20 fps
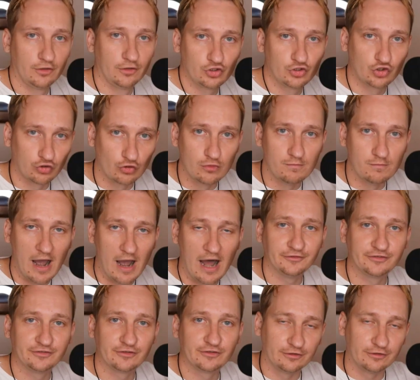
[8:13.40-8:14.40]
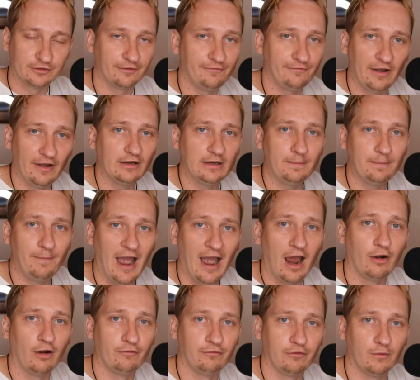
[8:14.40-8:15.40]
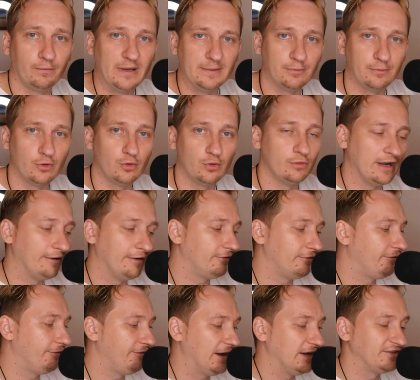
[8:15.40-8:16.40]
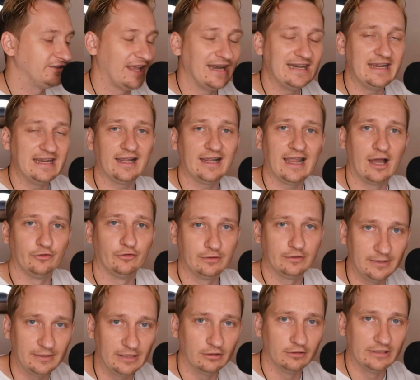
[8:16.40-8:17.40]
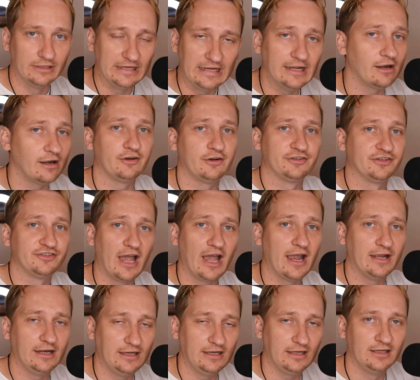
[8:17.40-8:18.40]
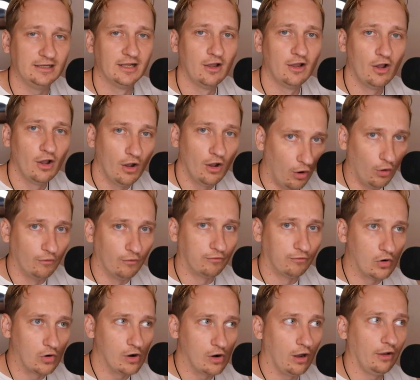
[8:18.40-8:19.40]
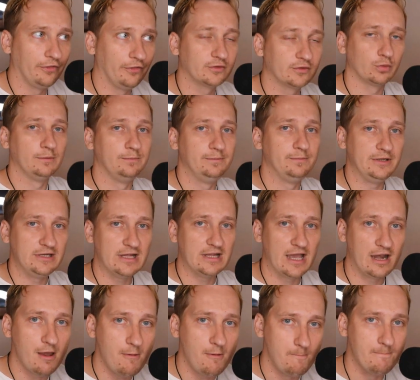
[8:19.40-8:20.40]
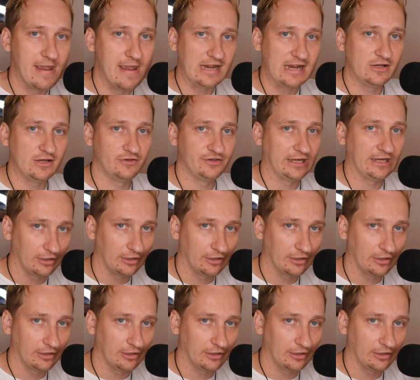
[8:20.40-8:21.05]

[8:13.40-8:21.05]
the true monsters, the very powerful people who never face any accountability in our society, overall, this would be an amazing